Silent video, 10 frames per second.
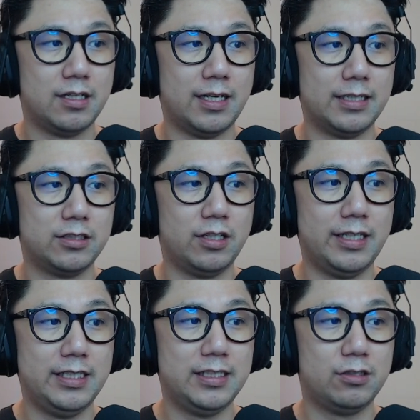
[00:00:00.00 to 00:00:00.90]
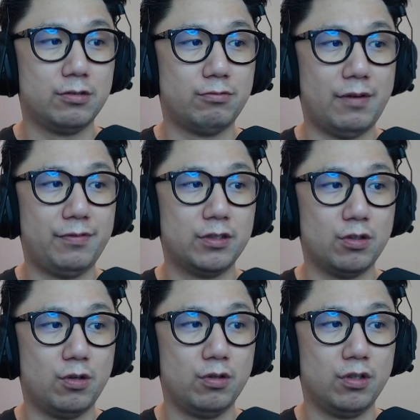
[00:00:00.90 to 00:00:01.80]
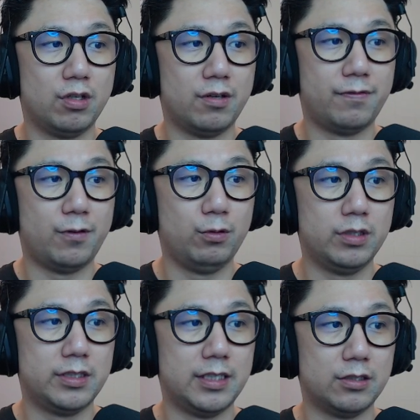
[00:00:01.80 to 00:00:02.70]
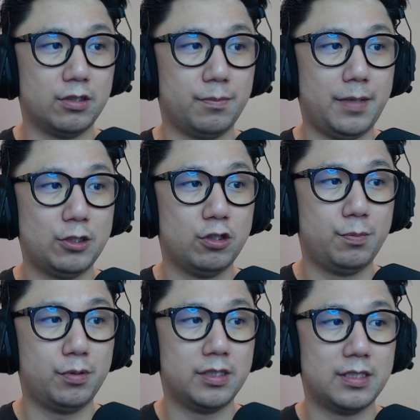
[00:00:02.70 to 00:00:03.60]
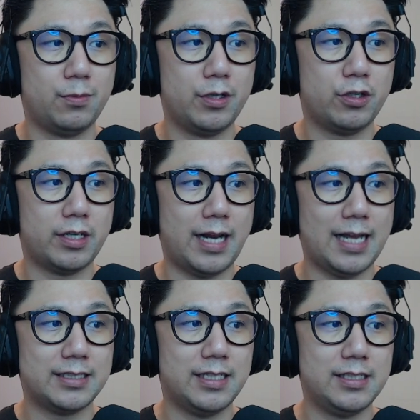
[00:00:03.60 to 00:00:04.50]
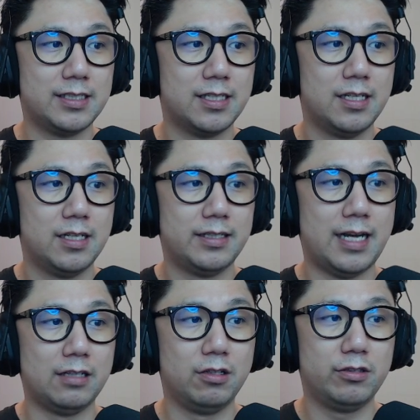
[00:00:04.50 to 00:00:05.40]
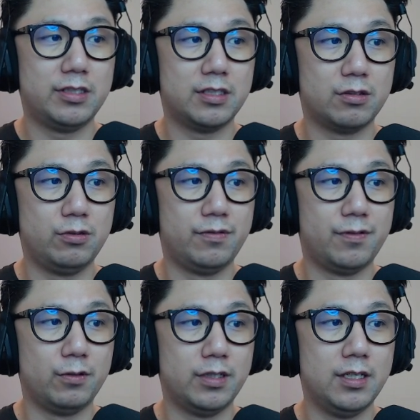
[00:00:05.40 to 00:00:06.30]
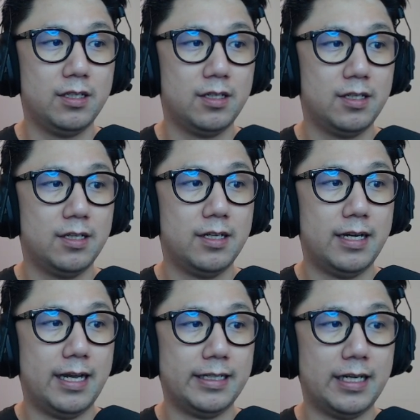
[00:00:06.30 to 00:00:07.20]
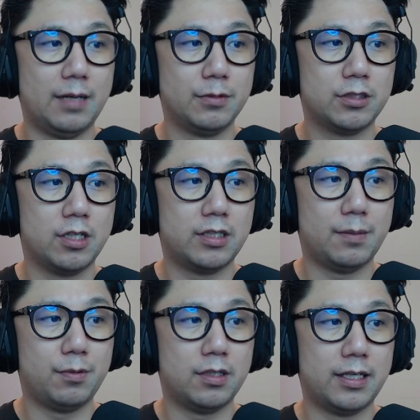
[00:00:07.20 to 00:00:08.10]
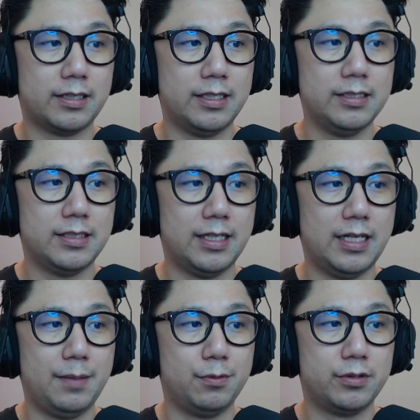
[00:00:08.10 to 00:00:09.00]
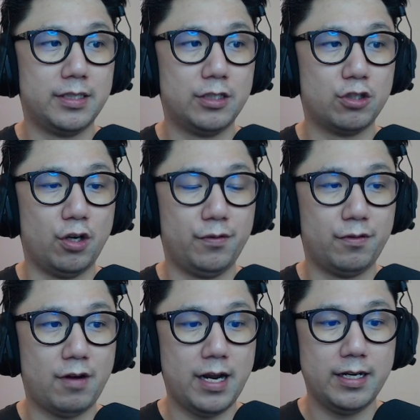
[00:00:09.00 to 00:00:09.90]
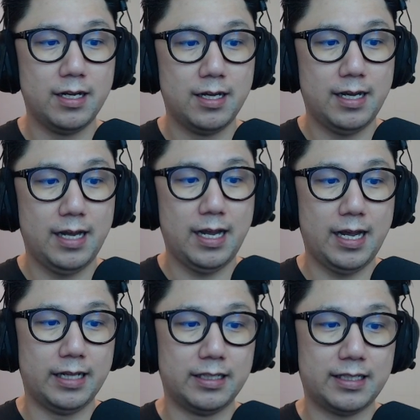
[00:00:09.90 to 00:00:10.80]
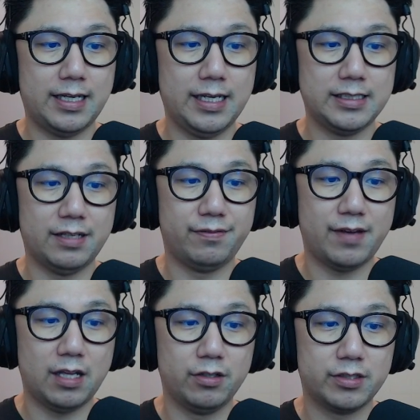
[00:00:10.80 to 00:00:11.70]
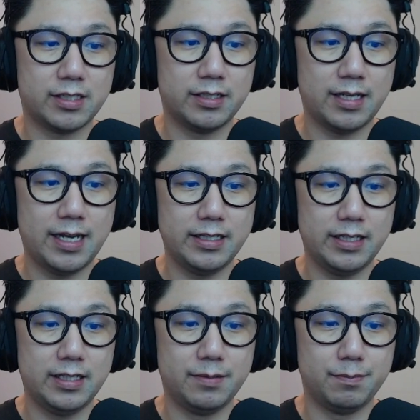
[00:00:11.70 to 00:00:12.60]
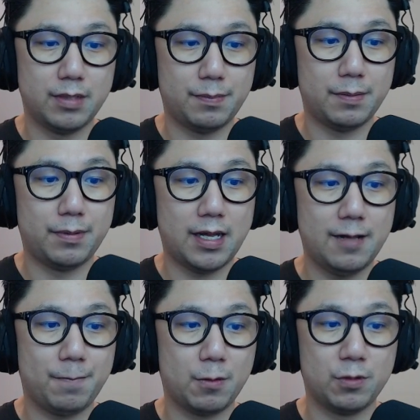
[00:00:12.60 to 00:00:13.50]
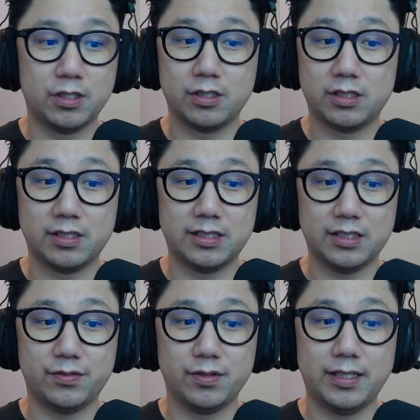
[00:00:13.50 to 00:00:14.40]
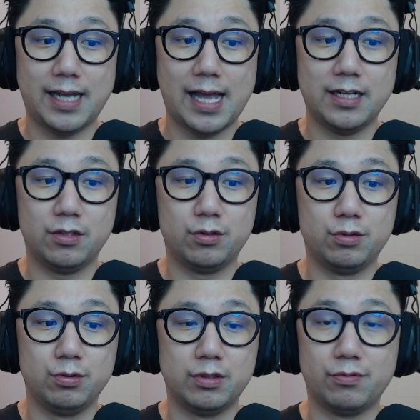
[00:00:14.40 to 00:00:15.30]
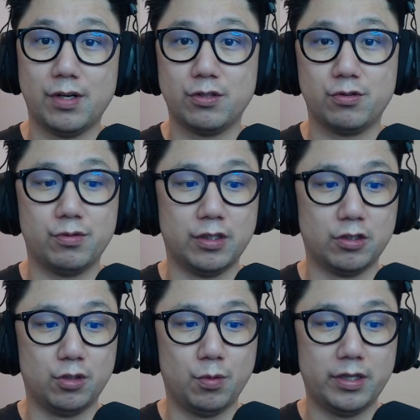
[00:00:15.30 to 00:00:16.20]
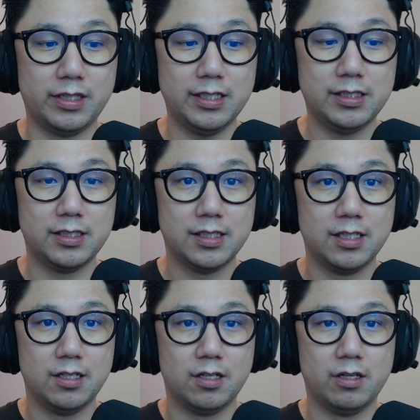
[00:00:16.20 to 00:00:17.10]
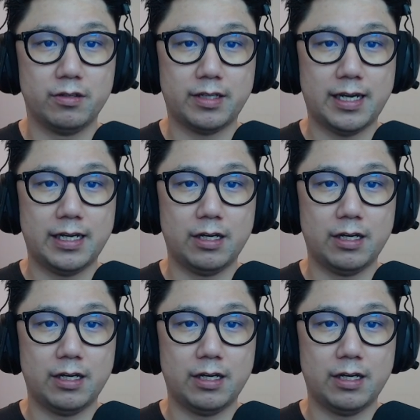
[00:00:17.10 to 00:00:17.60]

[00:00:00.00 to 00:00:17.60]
It's not easy to reference all your folders here. So make sure you put it somewhere you can access. Downloads is a good folder. And then I'm just going to double click this, enable signature override. And the keys and values contained in blah, blah, blah was successfully added to the registry. So you want this. Okay,